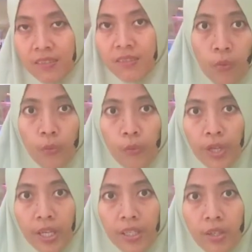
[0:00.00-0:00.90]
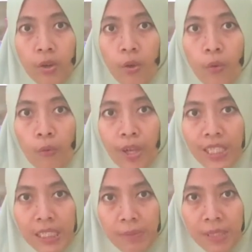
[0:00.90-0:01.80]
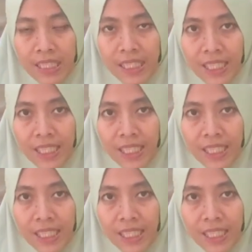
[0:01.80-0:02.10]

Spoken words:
where when the material